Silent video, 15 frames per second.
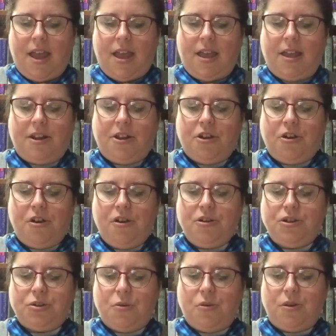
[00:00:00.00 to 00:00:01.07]
It had
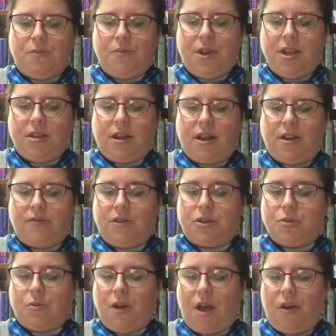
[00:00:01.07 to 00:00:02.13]
occurred toward midnight of the
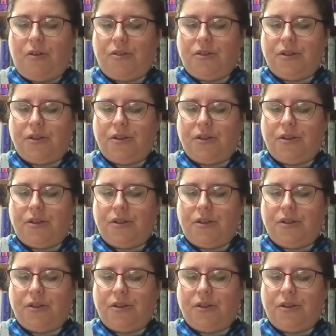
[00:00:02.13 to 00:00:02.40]
12th,